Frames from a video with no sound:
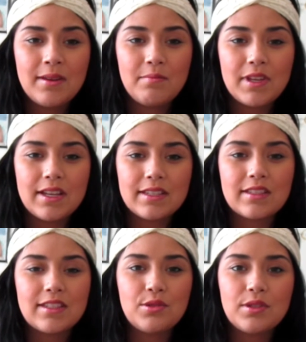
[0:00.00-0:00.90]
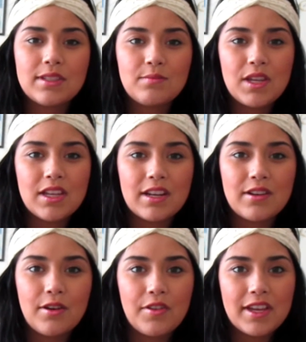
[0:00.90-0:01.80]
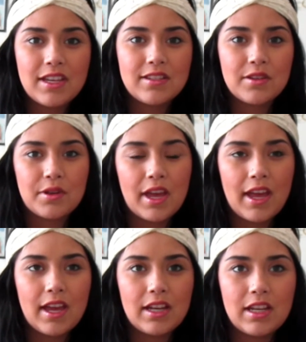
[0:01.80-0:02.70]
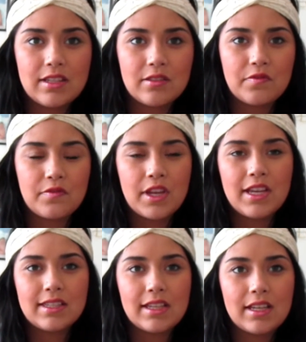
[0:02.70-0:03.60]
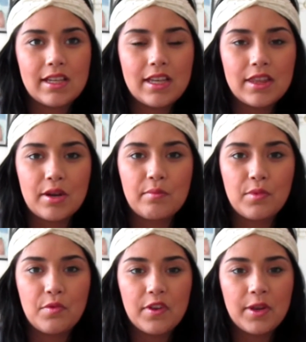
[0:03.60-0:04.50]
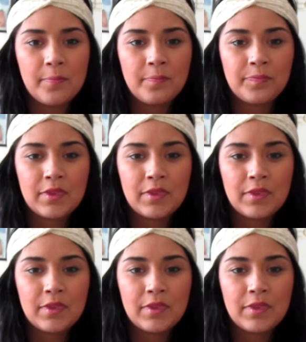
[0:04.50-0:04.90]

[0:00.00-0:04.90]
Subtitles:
because it soothes me and I know that he's okay and he's in there moving.